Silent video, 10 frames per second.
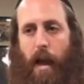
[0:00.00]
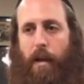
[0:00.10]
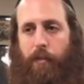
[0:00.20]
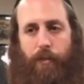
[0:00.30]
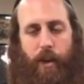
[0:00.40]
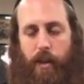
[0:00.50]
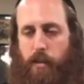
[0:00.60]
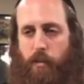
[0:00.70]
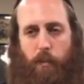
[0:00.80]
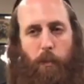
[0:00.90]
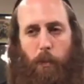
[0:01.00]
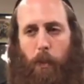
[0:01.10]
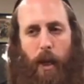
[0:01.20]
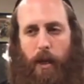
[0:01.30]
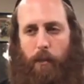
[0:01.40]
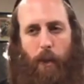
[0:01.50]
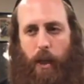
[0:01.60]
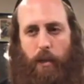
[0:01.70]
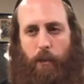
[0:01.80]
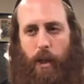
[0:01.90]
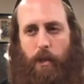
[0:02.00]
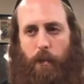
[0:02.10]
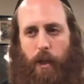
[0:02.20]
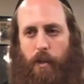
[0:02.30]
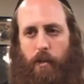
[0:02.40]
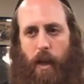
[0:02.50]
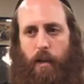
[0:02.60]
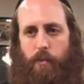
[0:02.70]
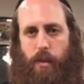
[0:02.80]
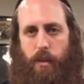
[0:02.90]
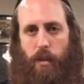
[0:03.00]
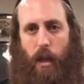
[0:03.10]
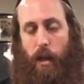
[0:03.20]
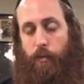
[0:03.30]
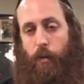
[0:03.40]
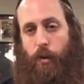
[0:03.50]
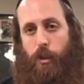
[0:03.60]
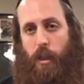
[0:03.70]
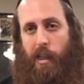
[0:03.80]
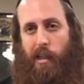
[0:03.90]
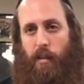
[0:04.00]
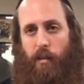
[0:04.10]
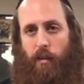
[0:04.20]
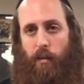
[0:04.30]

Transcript: I failed many, many, many, many times. Unfortunately.